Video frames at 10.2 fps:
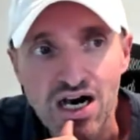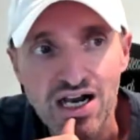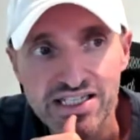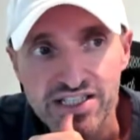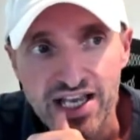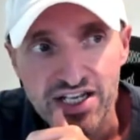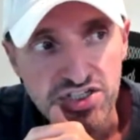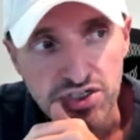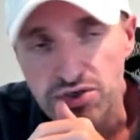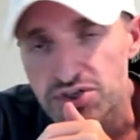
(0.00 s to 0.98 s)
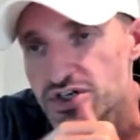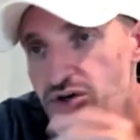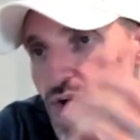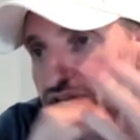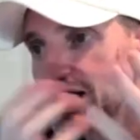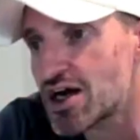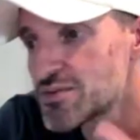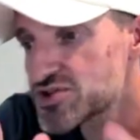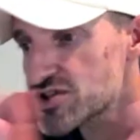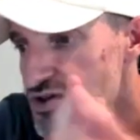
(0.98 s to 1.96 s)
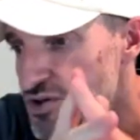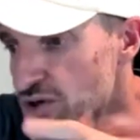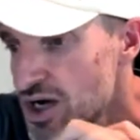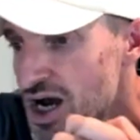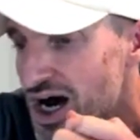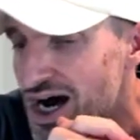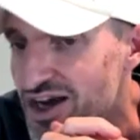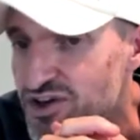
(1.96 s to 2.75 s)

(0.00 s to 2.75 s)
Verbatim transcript: uh, and the executioner when it comes to uh,